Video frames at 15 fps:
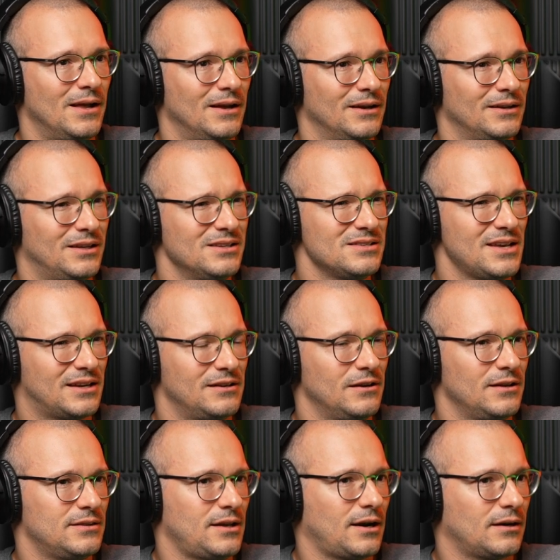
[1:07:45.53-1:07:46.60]
he's like
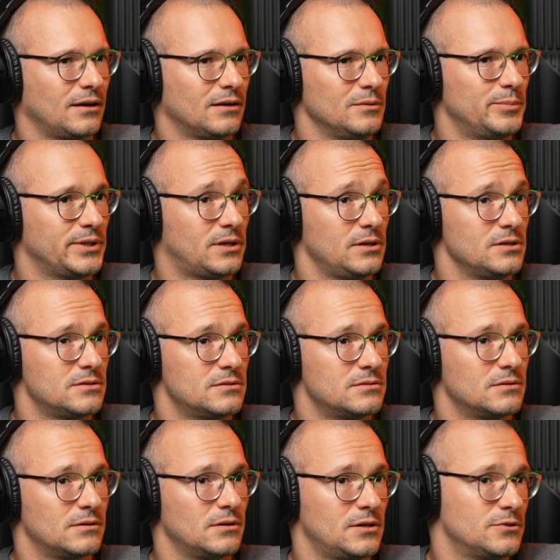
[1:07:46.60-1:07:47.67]
non-technical but
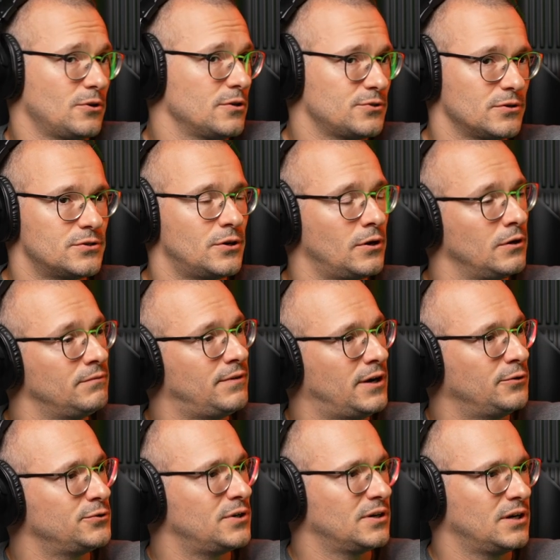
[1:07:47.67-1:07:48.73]
he's he's also a serial
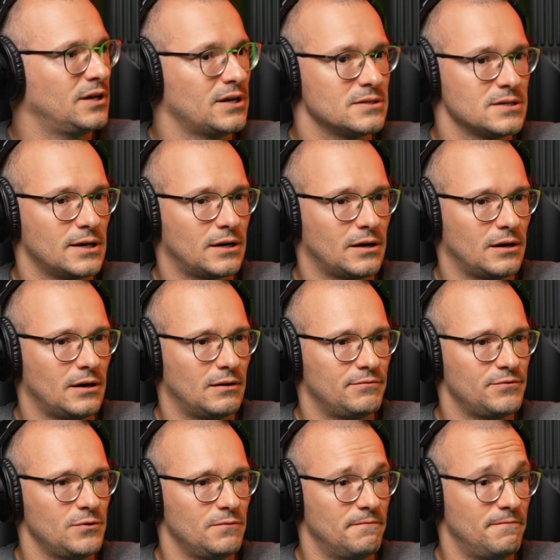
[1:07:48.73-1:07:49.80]
founder he has like a, a
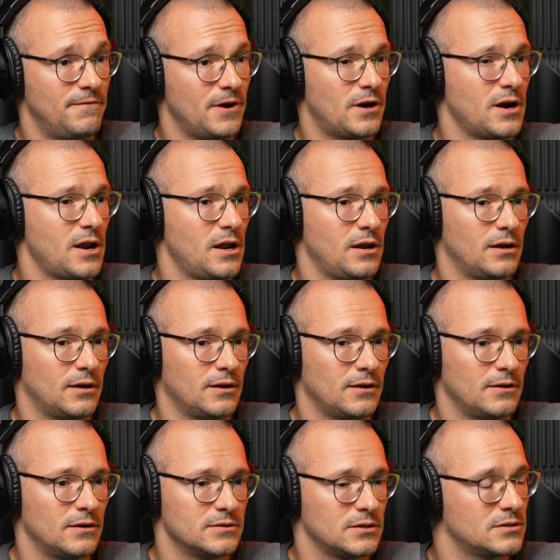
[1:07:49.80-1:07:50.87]
few very uh,
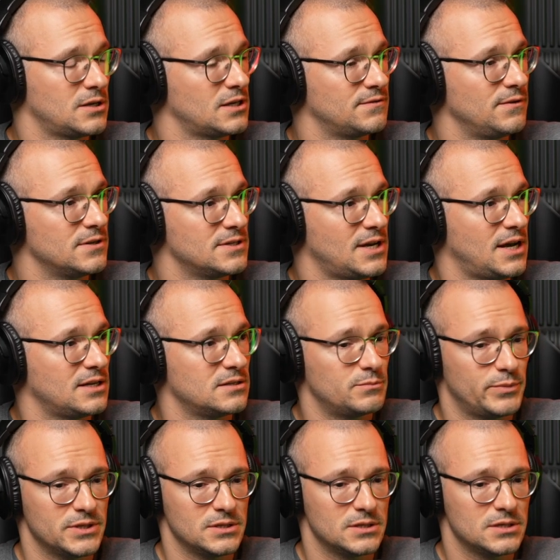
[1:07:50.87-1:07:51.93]
uh successful saas
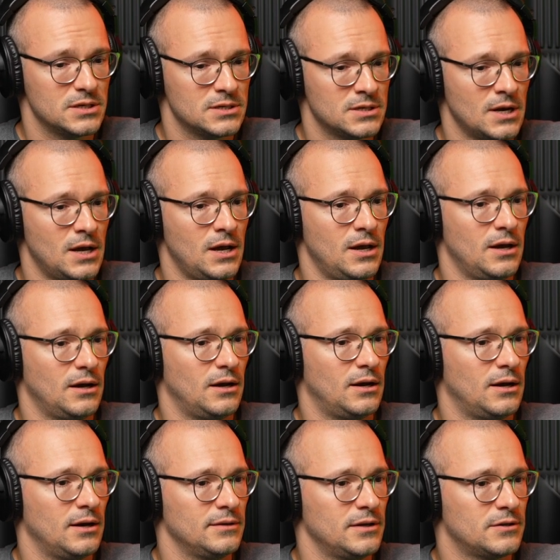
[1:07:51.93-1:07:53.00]
businesses
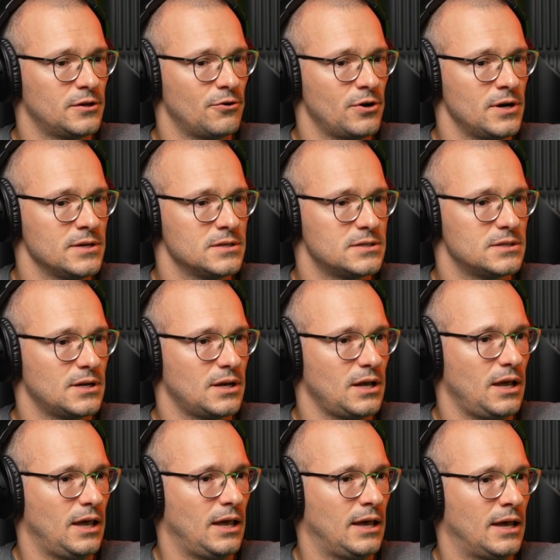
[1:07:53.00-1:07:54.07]
uh, that he runs
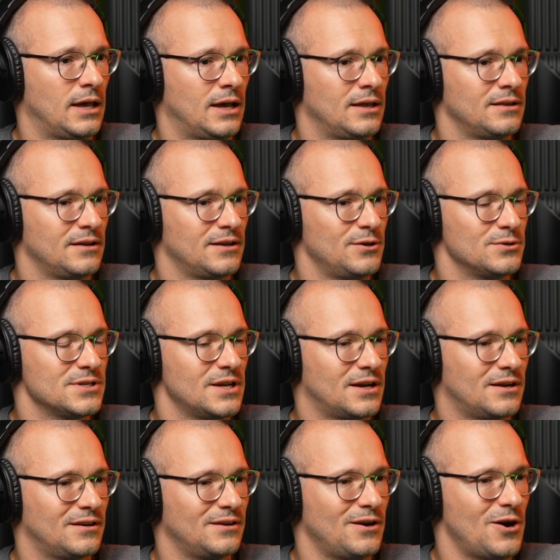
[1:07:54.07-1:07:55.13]
and he was
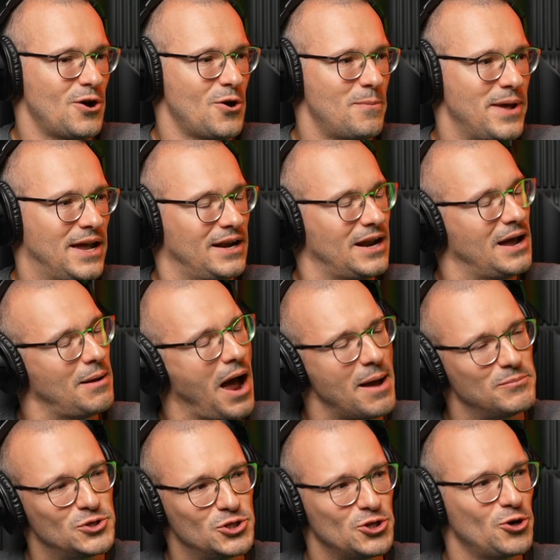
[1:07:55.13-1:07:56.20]
like oh man I, am
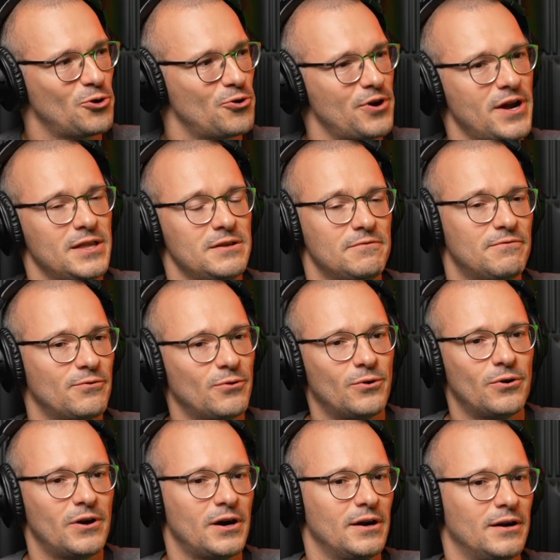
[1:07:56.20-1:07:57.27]
so ready
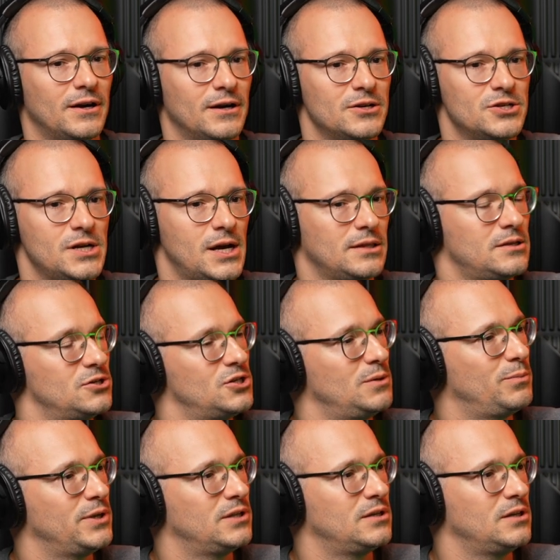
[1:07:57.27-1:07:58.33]
for uh, chat
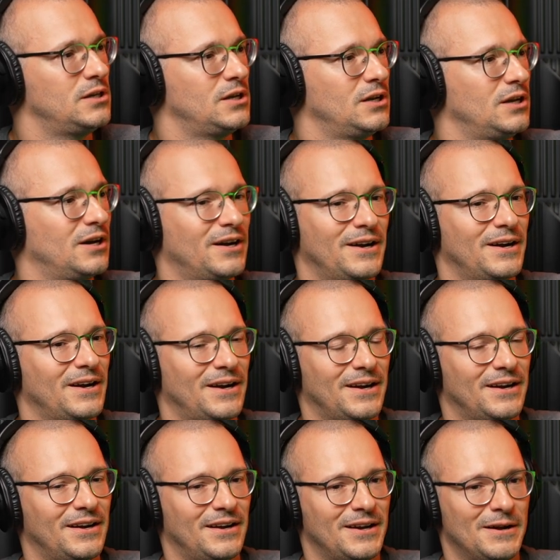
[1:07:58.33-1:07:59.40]
gpt uh,
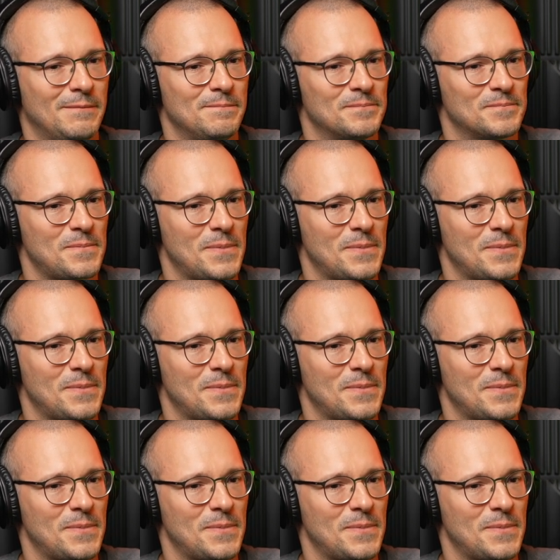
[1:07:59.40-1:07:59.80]
um,